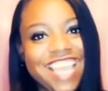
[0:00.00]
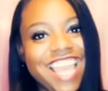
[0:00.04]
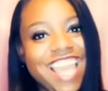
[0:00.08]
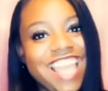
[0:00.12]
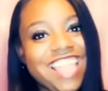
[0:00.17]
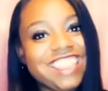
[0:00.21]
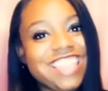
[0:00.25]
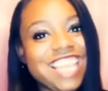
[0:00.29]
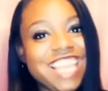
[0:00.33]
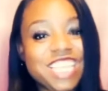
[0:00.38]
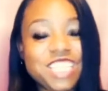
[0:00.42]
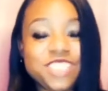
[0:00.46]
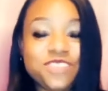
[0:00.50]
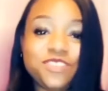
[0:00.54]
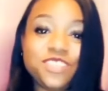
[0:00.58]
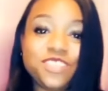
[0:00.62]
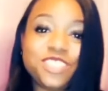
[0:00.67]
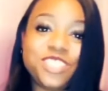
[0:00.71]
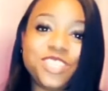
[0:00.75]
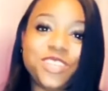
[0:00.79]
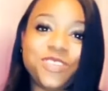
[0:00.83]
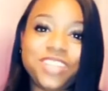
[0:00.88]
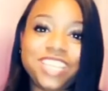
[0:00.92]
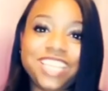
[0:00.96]
Thanks for
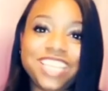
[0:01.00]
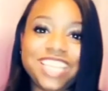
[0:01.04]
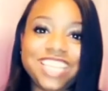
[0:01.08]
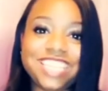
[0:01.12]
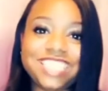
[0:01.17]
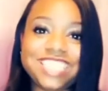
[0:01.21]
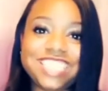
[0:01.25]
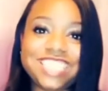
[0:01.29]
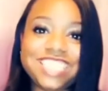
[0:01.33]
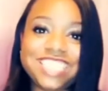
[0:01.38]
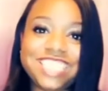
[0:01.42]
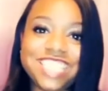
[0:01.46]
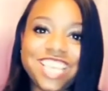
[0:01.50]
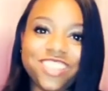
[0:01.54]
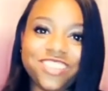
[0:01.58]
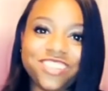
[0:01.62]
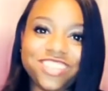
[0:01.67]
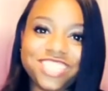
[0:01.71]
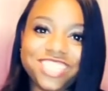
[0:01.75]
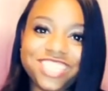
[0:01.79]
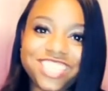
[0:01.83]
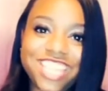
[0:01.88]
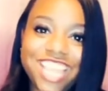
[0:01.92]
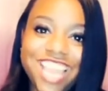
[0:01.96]
tuning in to Southern
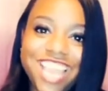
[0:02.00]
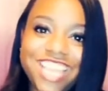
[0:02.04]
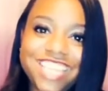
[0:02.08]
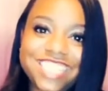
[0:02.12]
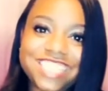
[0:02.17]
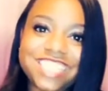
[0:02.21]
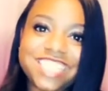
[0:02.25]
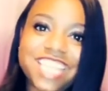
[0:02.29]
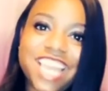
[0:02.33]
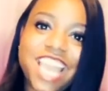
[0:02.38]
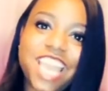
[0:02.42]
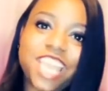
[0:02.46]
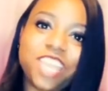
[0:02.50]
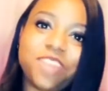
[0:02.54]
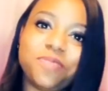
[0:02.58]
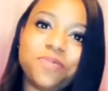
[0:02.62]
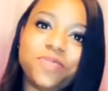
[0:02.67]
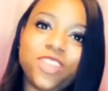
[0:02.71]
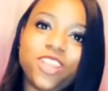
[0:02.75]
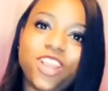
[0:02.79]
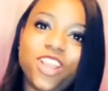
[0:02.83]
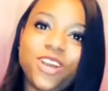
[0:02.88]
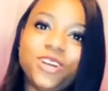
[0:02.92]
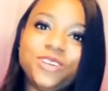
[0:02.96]
Chats. I am your
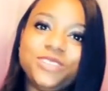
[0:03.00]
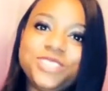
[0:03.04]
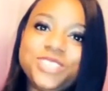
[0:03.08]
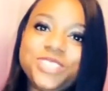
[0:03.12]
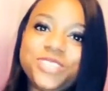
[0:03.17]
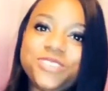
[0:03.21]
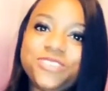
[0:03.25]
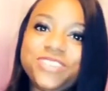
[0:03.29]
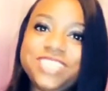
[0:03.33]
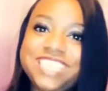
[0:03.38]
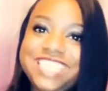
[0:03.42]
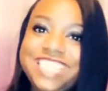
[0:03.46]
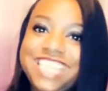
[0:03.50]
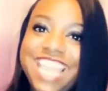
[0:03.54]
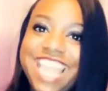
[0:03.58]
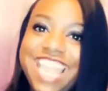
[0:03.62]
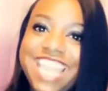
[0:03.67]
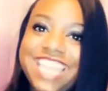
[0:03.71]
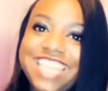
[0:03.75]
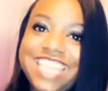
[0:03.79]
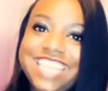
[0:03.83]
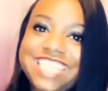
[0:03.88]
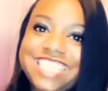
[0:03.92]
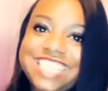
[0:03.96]
host, Christy
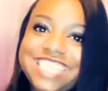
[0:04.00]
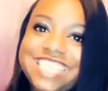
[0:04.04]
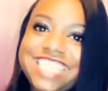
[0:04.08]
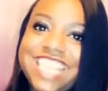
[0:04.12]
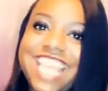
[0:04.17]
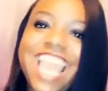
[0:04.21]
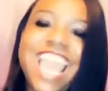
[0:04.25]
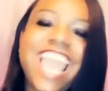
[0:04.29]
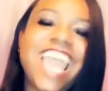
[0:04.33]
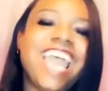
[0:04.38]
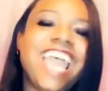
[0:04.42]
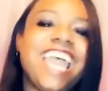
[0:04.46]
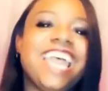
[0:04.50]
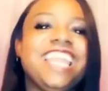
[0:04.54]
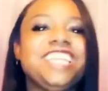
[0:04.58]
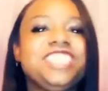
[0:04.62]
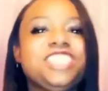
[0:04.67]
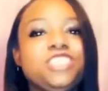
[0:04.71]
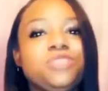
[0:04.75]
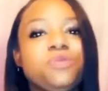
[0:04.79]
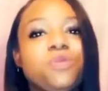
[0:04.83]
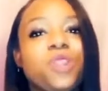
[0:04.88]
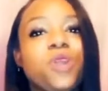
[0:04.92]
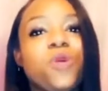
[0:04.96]
Akins, and I
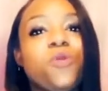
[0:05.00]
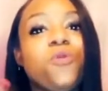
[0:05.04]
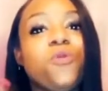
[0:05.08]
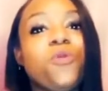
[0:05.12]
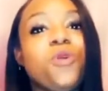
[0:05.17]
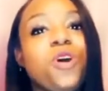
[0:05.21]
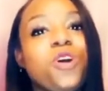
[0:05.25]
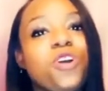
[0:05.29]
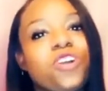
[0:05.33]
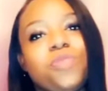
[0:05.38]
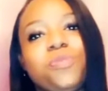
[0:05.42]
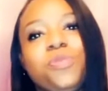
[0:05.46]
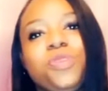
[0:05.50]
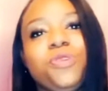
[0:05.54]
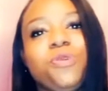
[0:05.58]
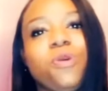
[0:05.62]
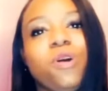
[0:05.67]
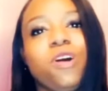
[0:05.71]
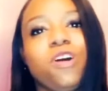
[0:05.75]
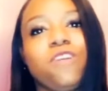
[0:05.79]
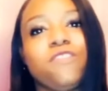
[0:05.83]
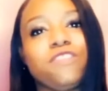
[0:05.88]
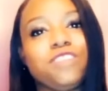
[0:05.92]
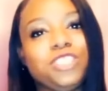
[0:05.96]
just want to welcome you
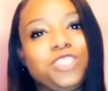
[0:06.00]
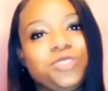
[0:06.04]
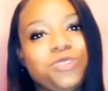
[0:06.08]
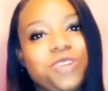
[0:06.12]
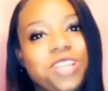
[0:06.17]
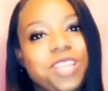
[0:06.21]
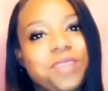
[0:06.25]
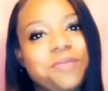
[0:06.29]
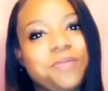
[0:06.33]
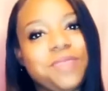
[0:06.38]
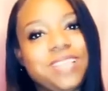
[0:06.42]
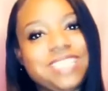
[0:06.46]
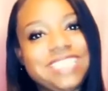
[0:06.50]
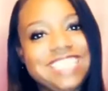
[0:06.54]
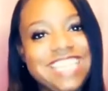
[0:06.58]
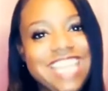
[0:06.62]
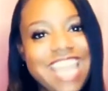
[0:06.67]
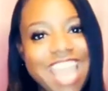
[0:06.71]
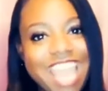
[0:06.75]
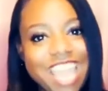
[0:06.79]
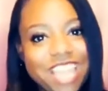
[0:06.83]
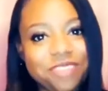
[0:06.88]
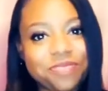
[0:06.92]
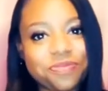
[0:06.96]
all for joining me
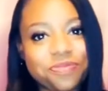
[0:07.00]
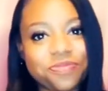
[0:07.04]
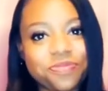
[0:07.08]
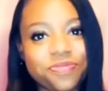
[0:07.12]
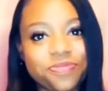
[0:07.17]
today.